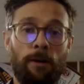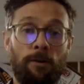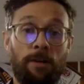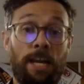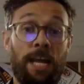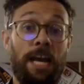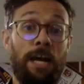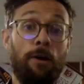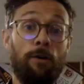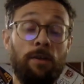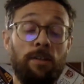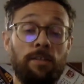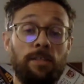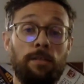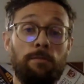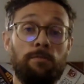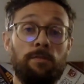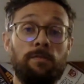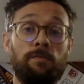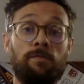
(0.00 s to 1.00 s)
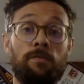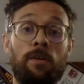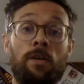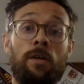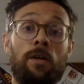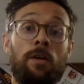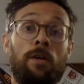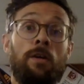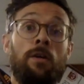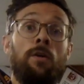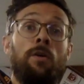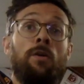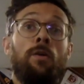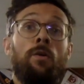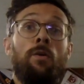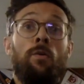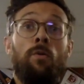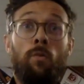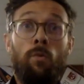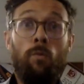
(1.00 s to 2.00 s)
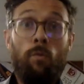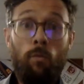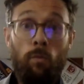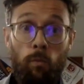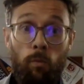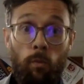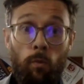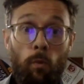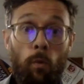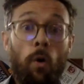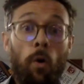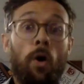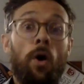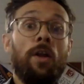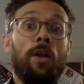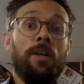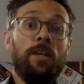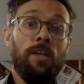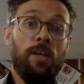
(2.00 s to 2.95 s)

now in terms of what